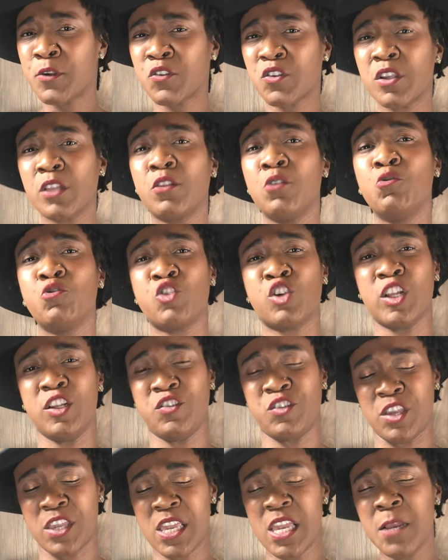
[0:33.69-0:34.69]
solution
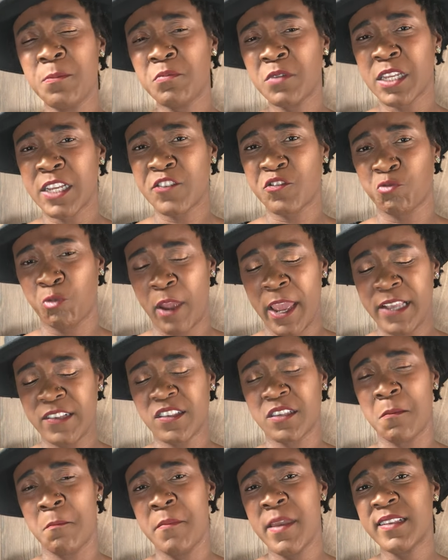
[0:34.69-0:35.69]
to keep this race
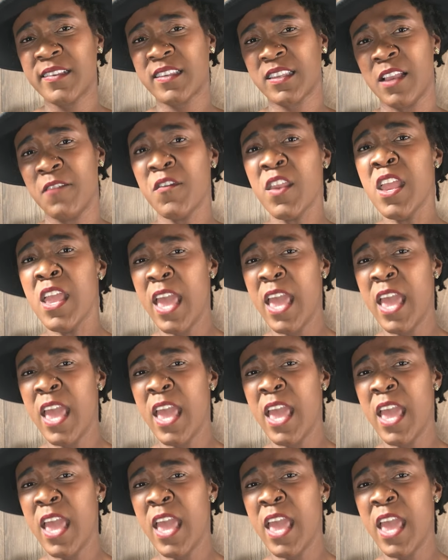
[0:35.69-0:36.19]
submissive.